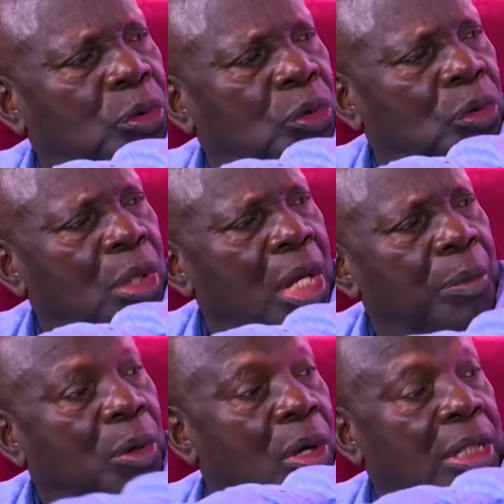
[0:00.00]
to do
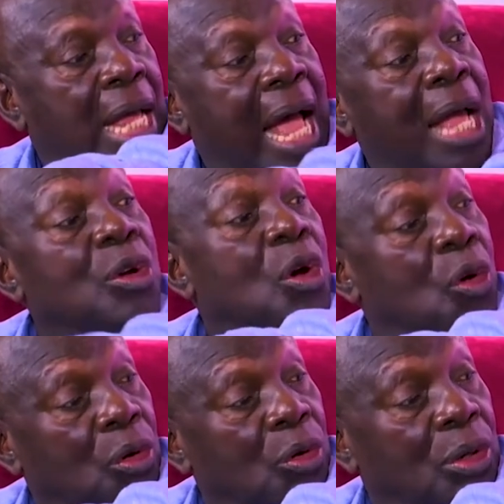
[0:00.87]
because now I
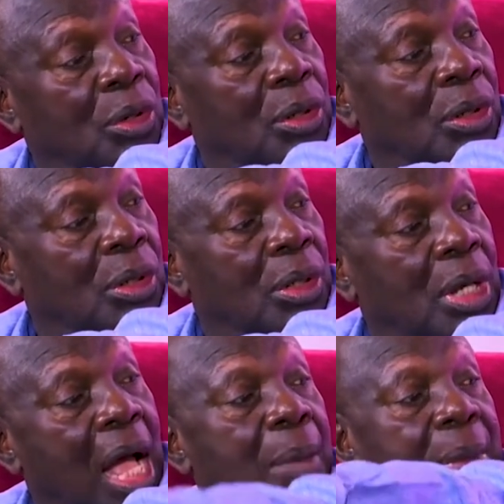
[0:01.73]
know how